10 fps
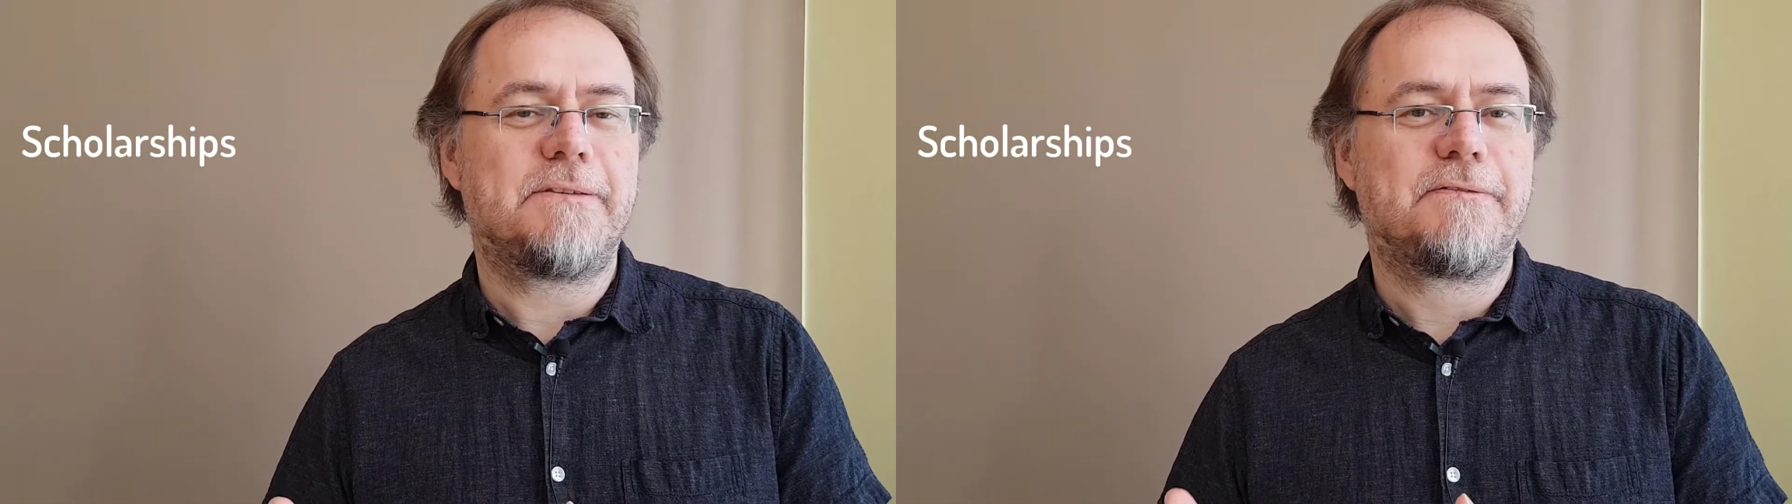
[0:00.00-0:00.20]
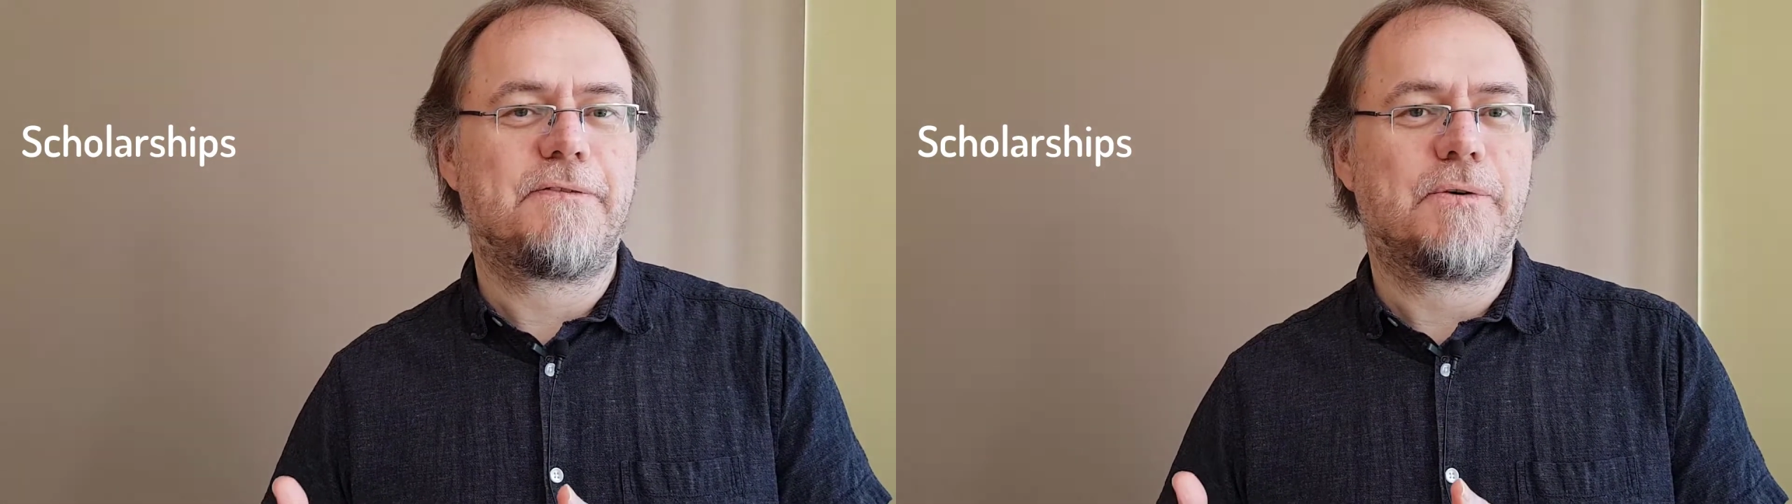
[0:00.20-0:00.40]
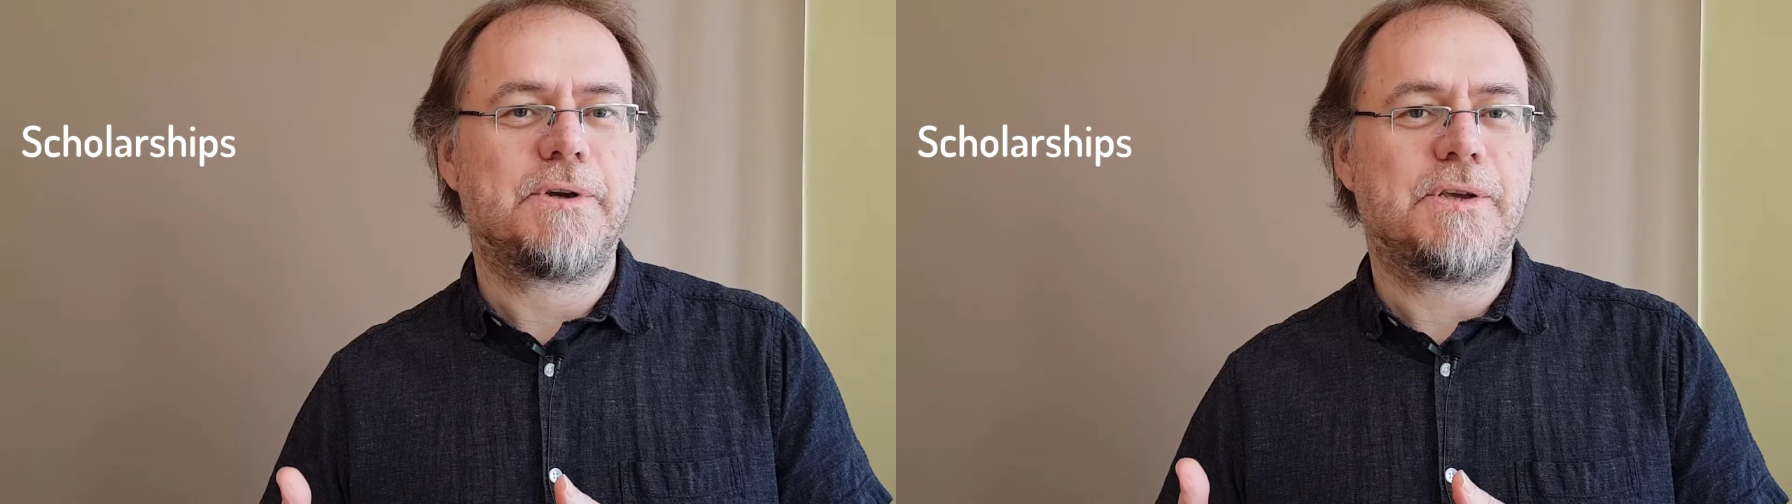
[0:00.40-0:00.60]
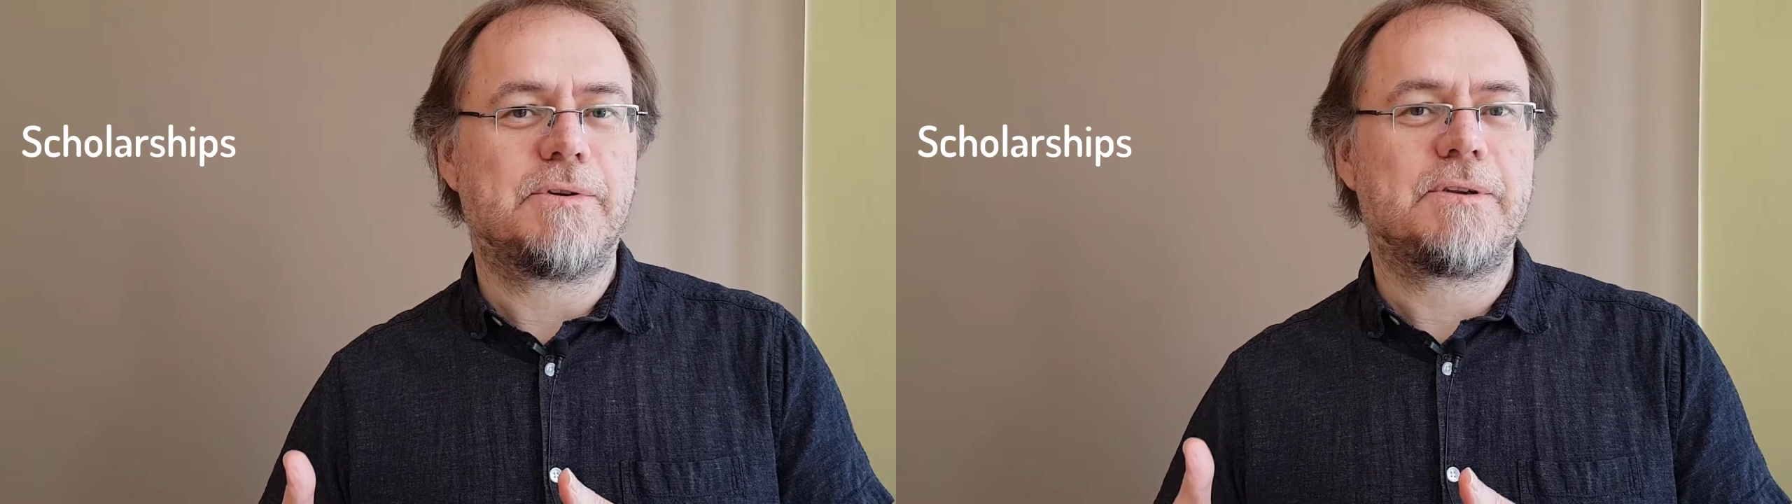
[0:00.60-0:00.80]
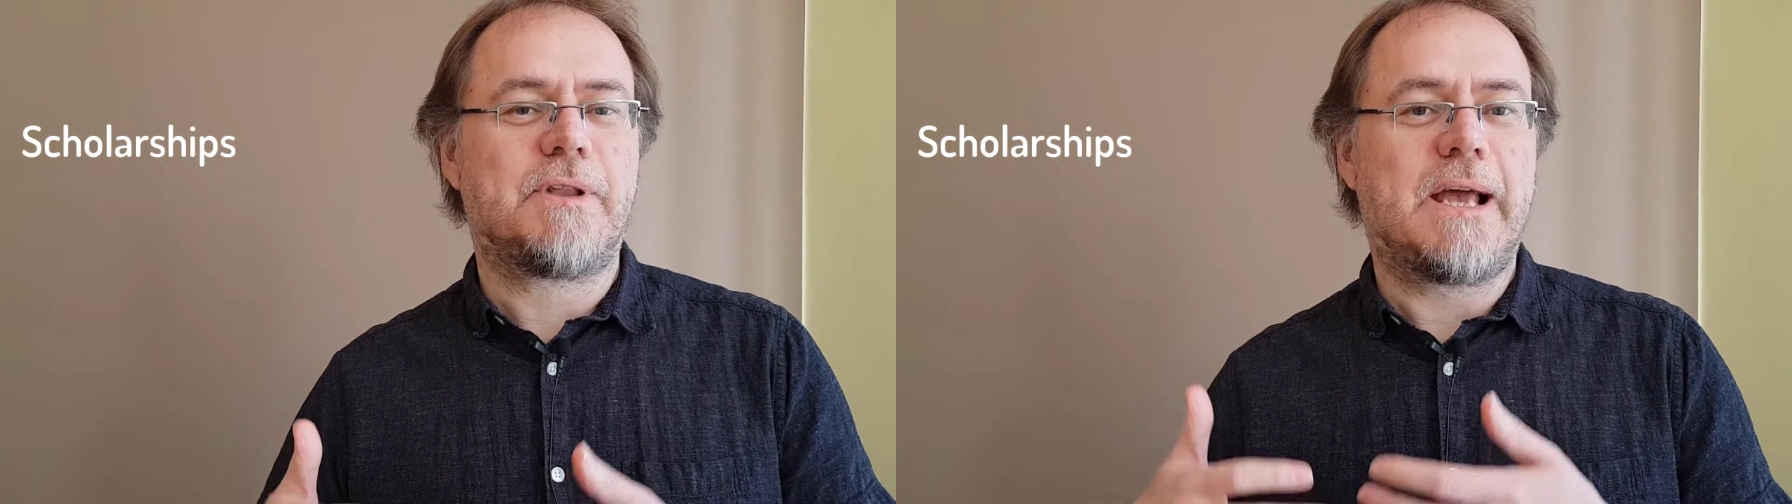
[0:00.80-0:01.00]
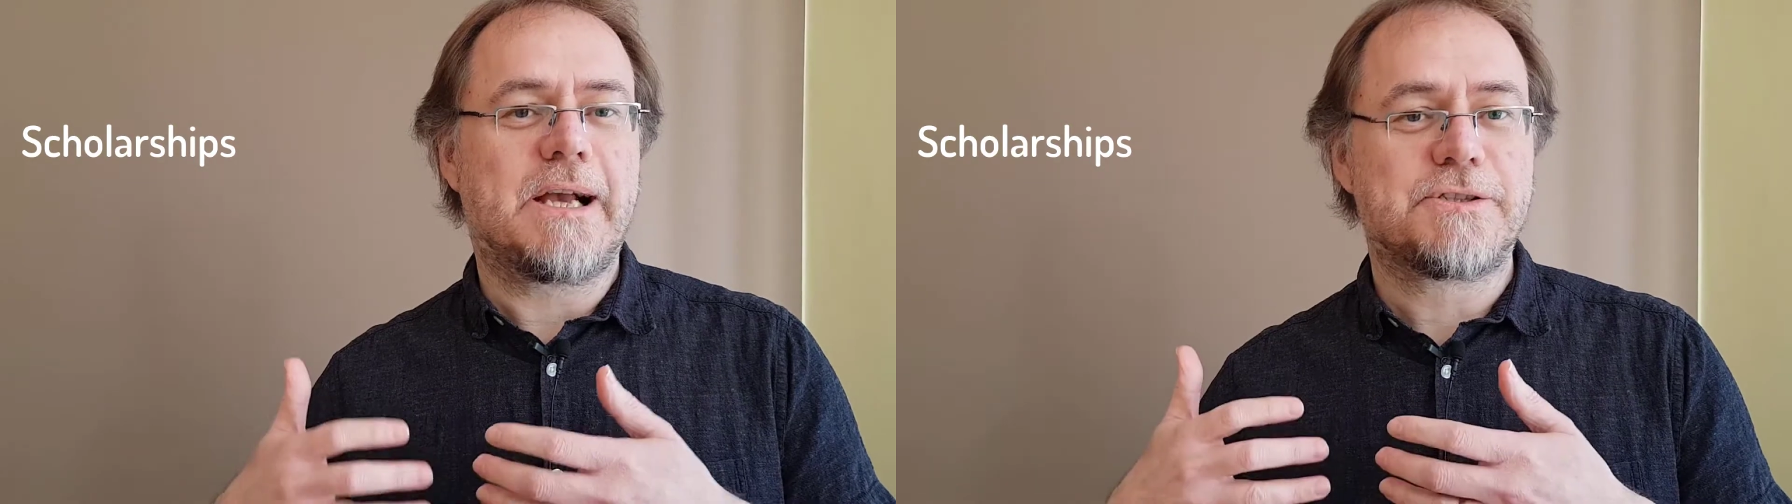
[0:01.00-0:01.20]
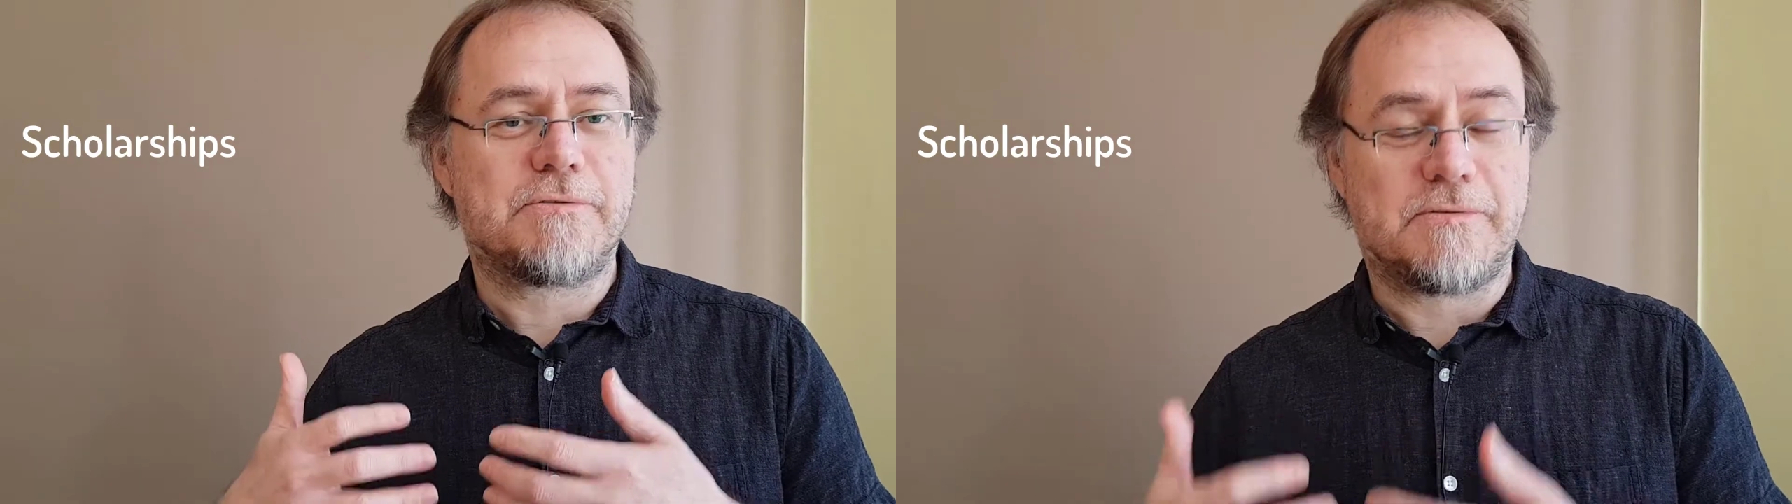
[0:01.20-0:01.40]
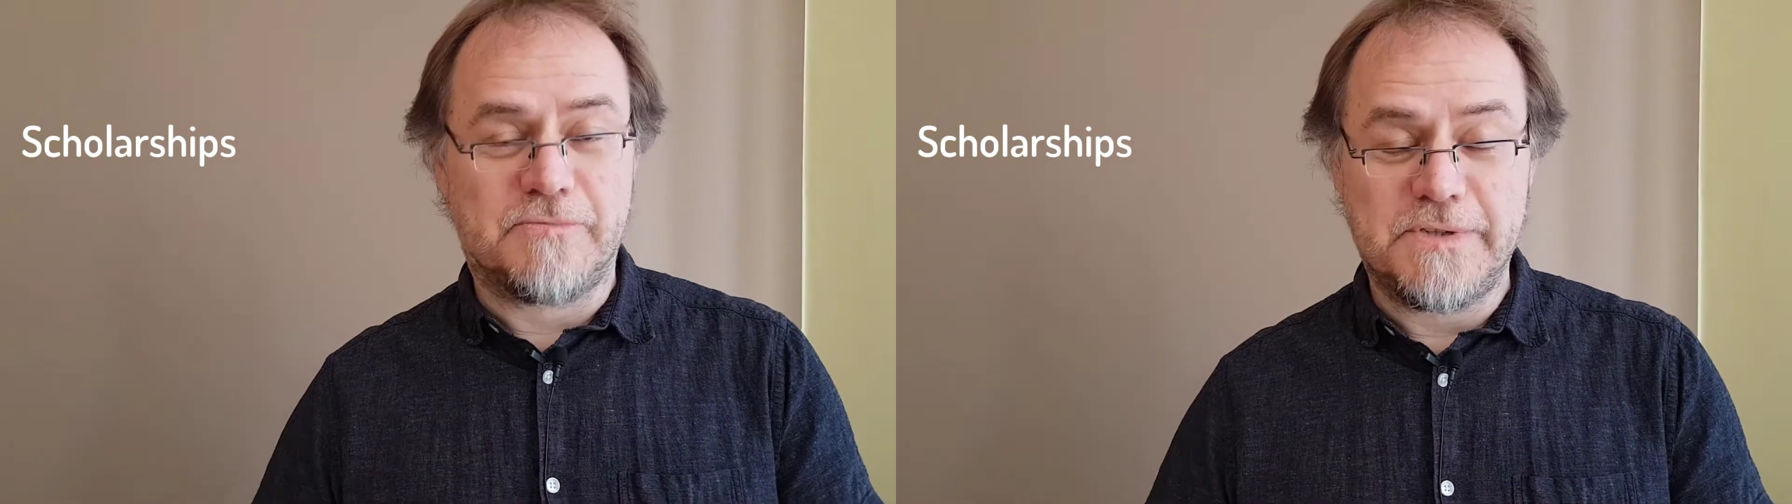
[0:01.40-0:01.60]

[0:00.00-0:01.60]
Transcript: for you to do the actual